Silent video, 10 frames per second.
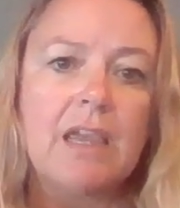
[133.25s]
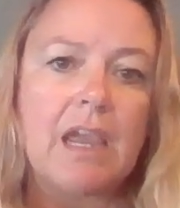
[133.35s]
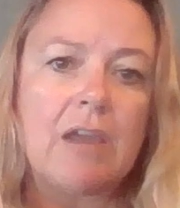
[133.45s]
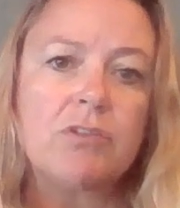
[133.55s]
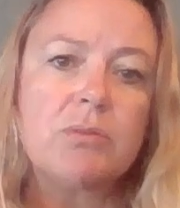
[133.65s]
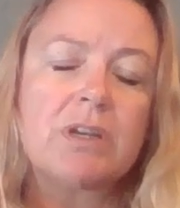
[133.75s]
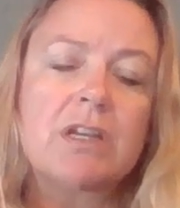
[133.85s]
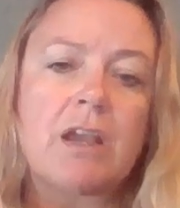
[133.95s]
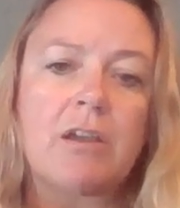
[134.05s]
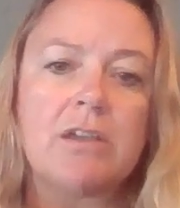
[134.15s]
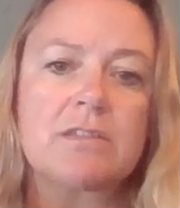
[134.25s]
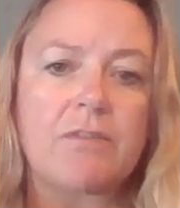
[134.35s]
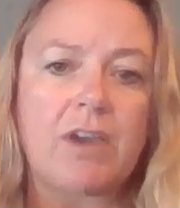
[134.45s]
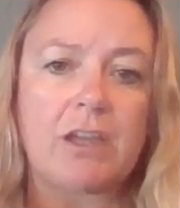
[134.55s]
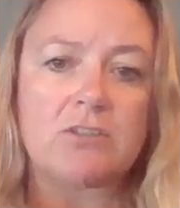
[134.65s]
Everyone in areas
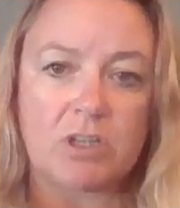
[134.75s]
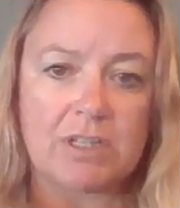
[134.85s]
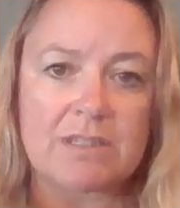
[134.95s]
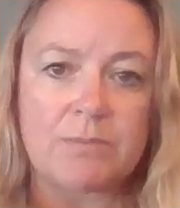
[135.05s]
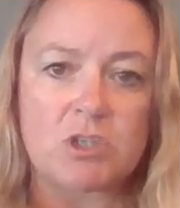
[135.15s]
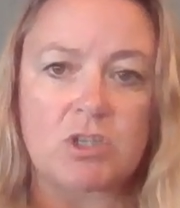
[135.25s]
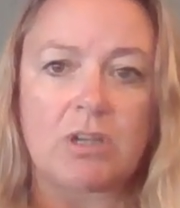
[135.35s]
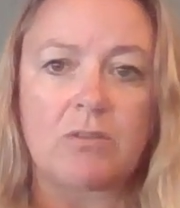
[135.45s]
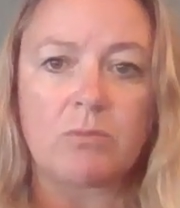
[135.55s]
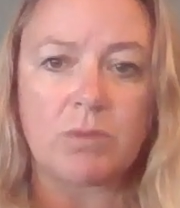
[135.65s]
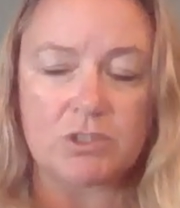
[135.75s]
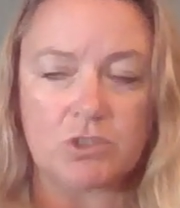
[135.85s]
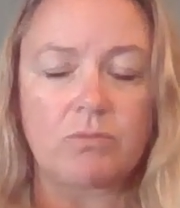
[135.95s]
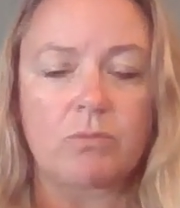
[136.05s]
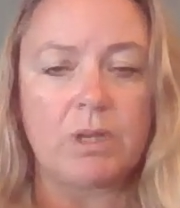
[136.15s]
of high transmission,
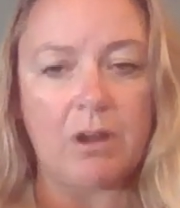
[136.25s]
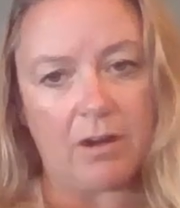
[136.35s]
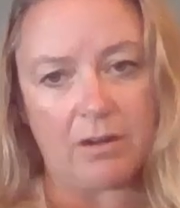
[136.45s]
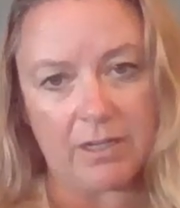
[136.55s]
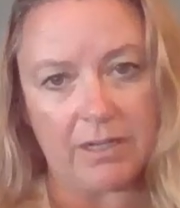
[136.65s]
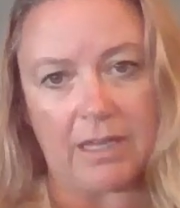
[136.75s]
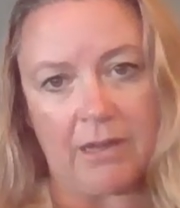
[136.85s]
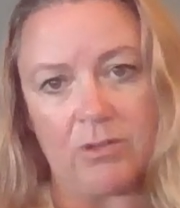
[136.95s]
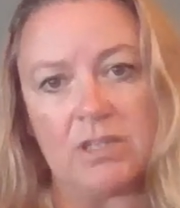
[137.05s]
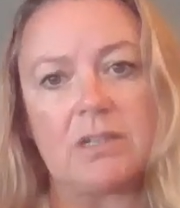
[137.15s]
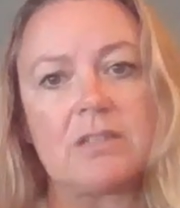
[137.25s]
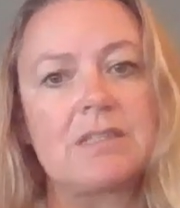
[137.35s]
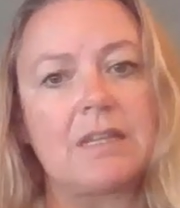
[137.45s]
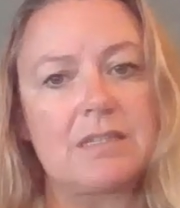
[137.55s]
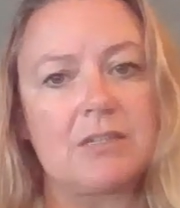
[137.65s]
which we are in a county that is
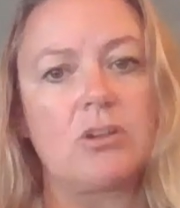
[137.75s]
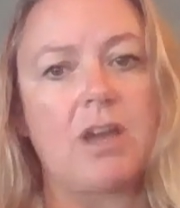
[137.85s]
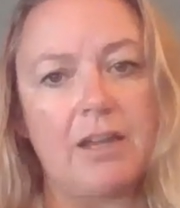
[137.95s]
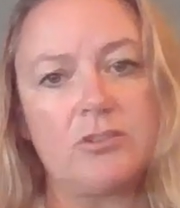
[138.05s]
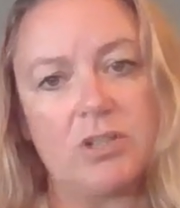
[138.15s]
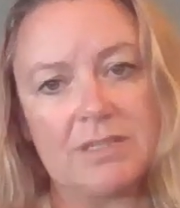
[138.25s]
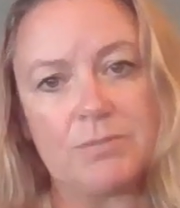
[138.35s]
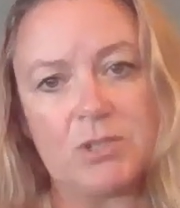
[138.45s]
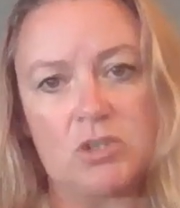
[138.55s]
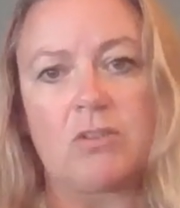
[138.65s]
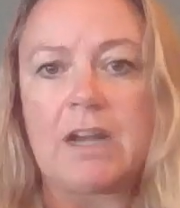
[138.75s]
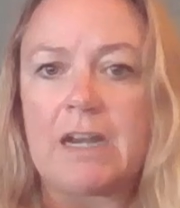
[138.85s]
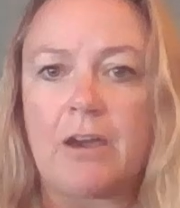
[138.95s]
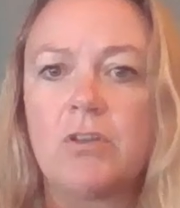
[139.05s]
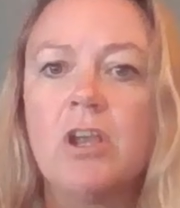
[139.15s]
considered high transmission right
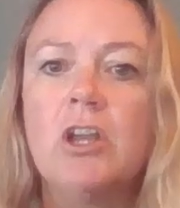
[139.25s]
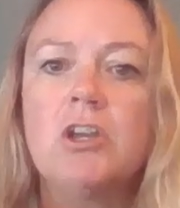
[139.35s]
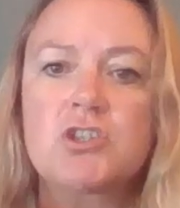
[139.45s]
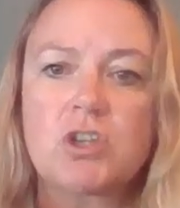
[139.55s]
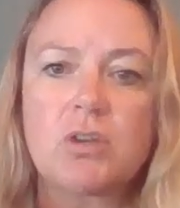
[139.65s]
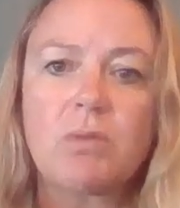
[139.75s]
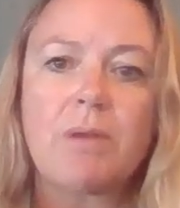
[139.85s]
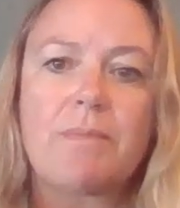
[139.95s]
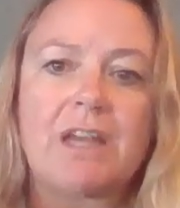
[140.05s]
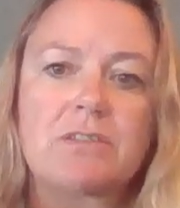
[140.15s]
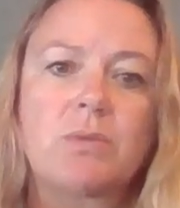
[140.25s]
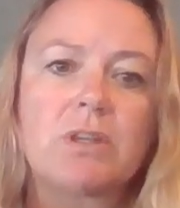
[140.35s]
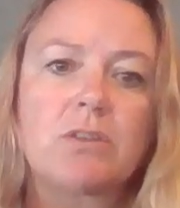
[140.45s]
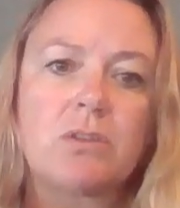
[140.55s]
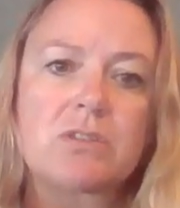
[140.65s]
now, should wear a mask when
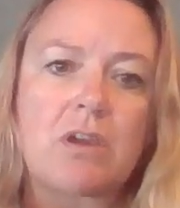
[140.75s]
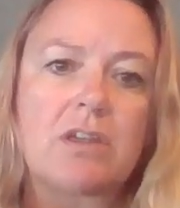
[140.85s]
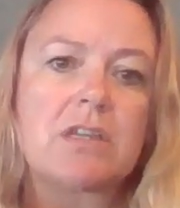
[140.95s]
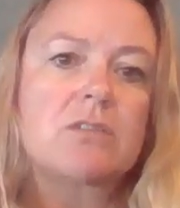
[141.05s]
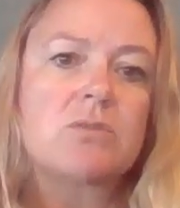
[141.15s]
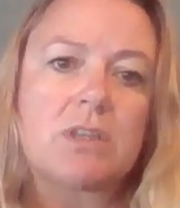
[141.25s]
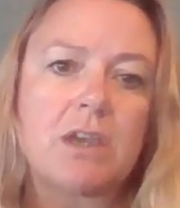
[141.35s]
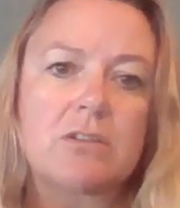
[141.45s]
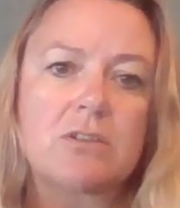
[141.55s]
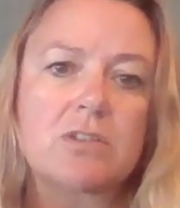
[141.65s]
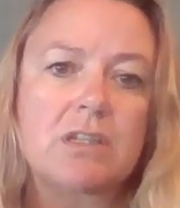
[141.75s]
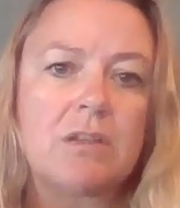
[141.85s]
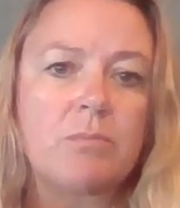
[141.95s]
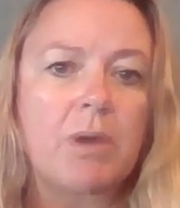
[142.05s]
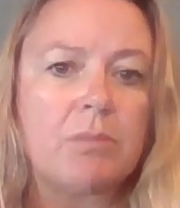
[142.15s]
in close contact with others
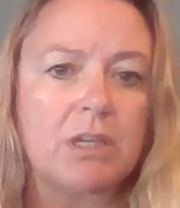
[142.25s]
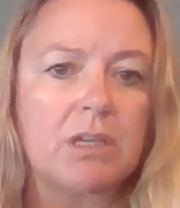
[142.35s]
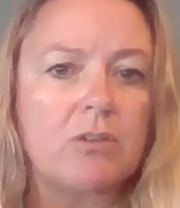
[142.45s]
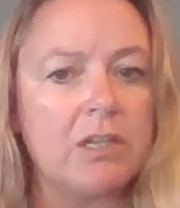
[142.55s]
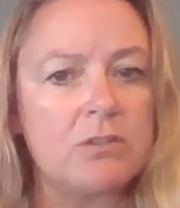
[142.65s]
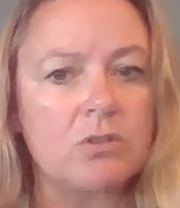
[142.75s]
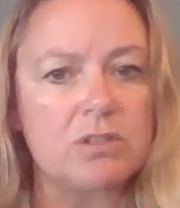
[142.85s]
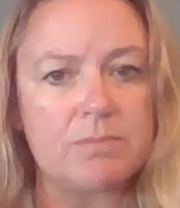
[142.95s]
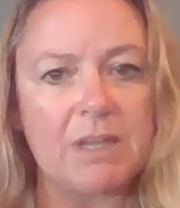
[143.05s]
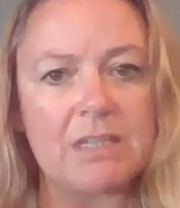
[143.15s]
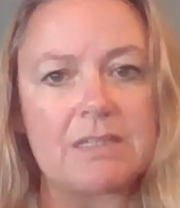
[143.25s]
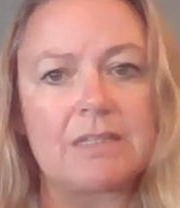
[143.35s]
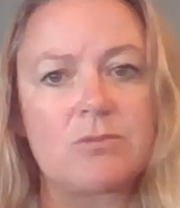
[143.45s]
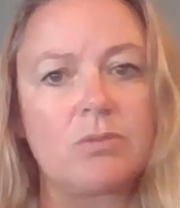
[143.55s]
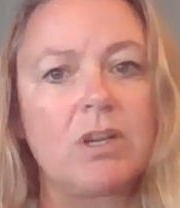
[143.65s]
in public indoor
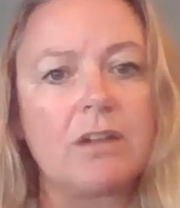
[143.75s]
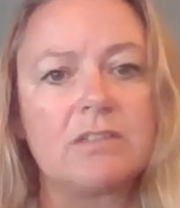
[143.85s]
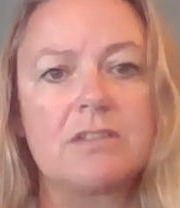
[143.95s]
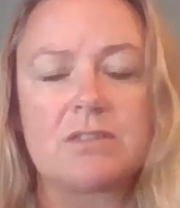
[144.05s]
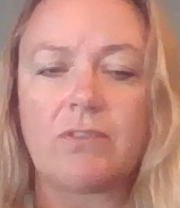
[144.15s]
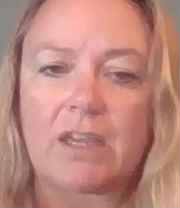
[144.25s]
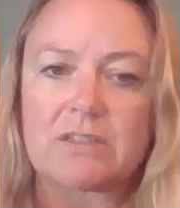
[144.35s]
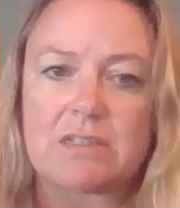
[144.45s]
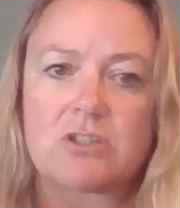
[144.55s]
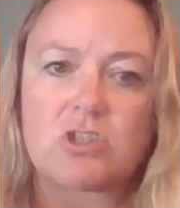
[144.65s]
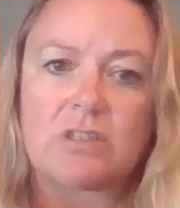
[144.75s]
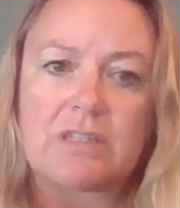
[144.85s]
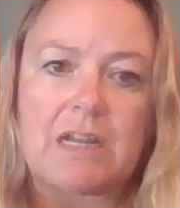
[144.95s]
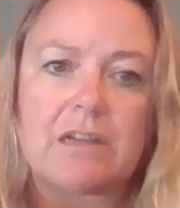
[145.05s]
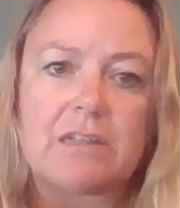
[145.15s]
spaces, regardless of vaccination
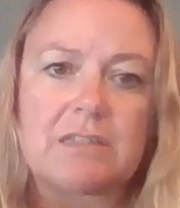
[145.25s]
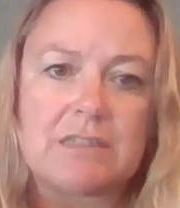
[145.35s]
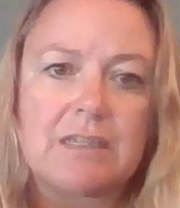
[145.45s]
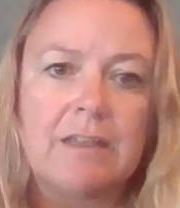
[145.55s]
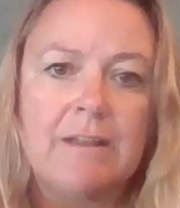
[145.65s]
status.